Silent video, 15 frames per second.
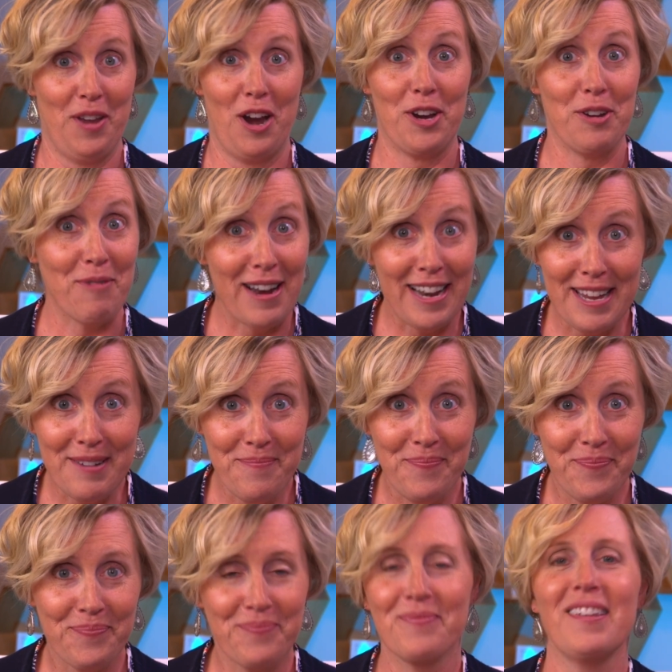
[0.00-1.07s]
Are you ready?
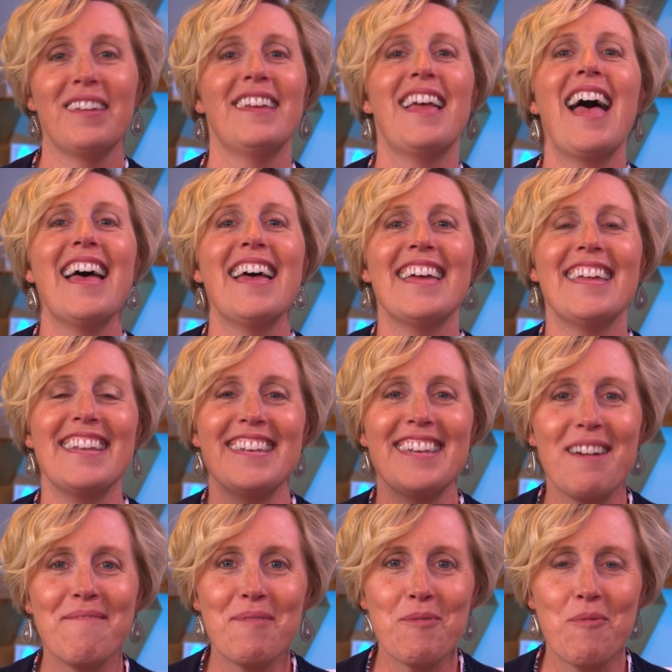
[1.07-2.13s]

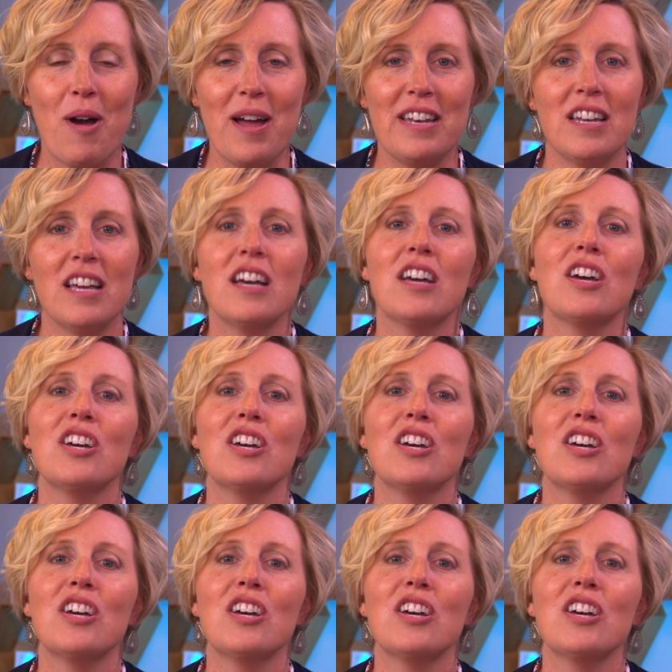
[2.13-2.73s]
Number one,